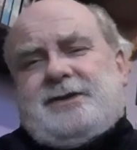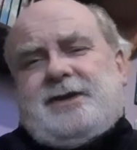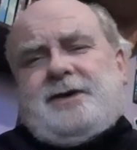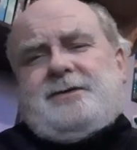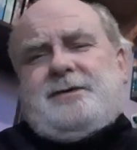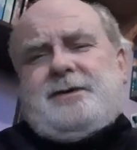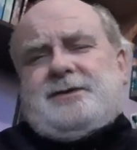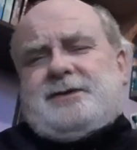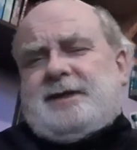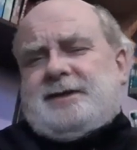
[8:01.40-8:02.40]
no one
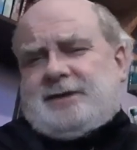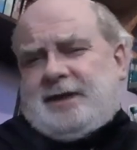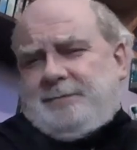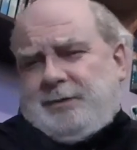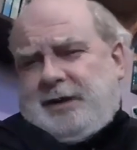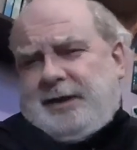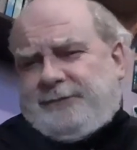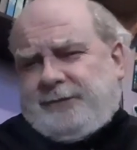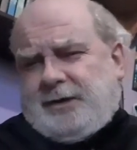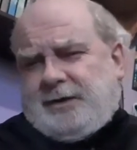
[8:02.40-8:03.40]
says, keep away
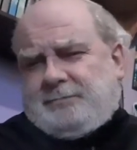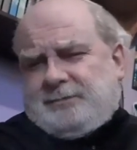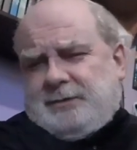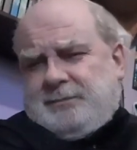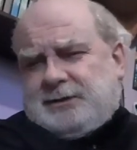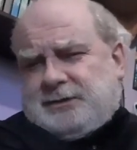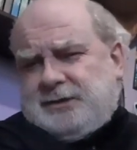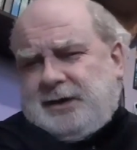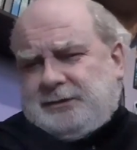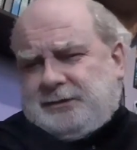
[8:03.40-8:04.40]
from, you must
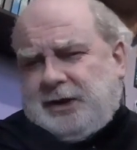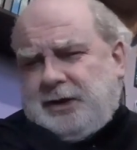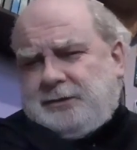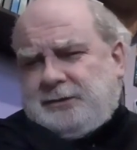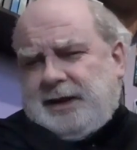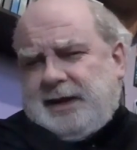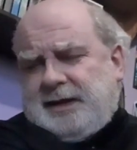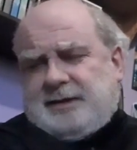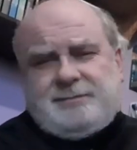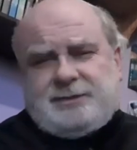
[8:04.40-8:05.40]
not go there,
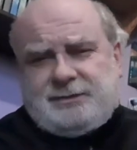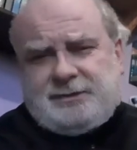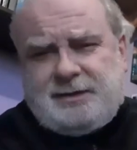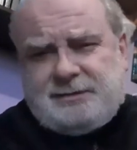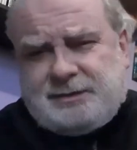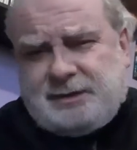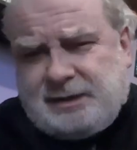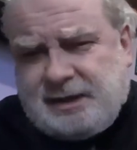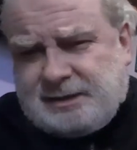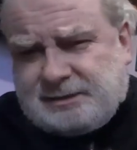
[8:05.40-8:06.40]
you mustn't go to the
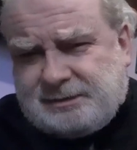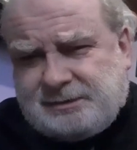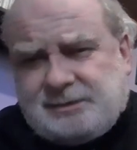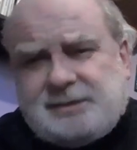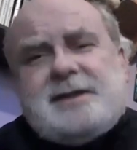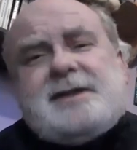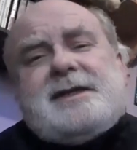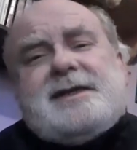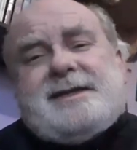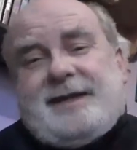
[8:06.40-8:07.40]
castle.
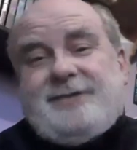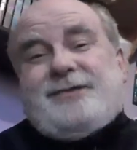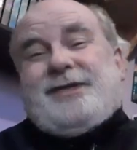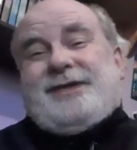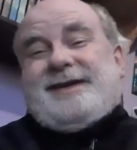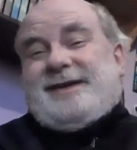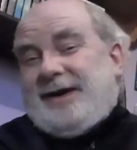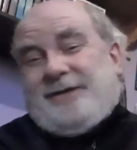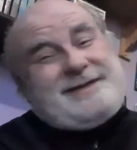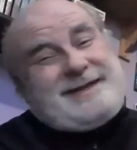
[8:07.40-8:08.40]
Then you've got you
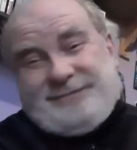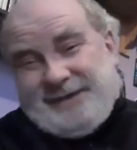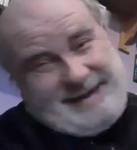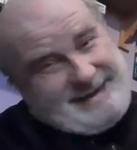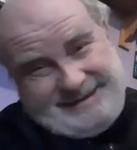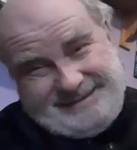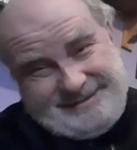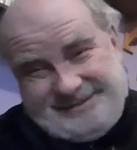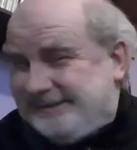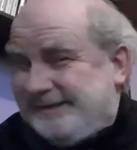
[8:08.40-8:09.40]
always have the inn,
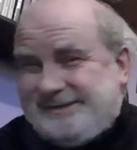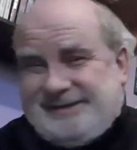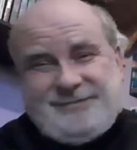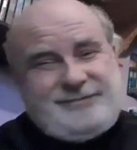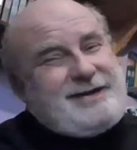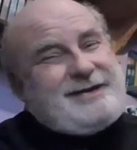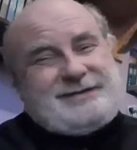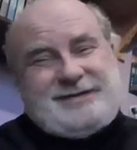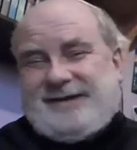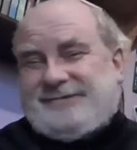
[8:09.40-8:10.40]
don't you? You've got
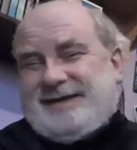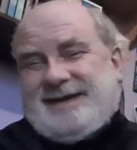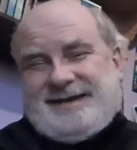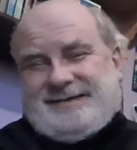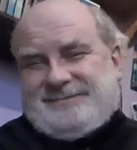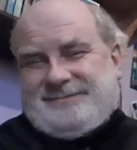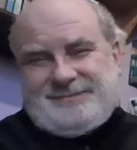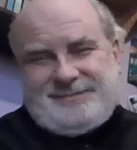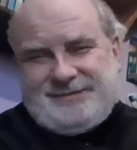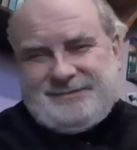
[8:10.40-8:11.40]
to have the inn.
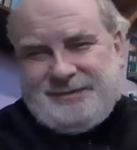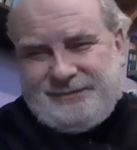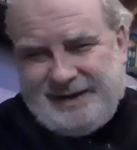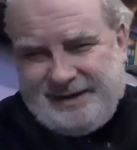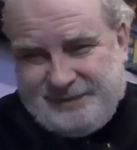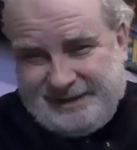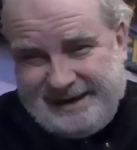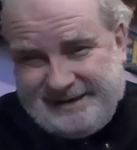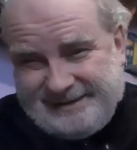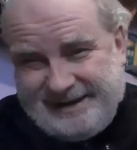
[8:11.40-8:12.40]
We get
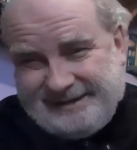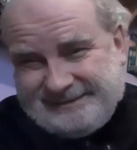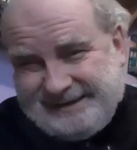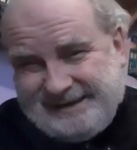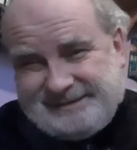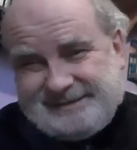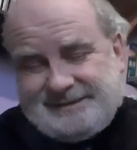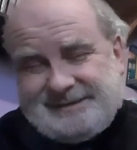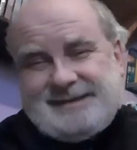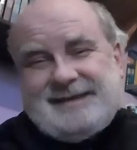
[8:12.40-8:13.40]
that,
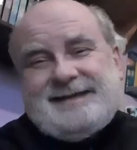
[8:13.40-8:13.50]
yes.